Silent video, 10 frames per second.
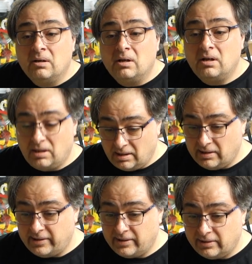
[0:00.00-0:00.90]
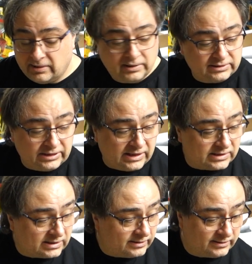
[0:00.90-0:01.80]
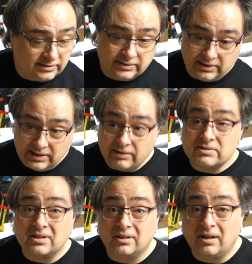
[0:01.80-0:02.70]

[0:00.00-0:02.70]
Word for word: Jeez, that was a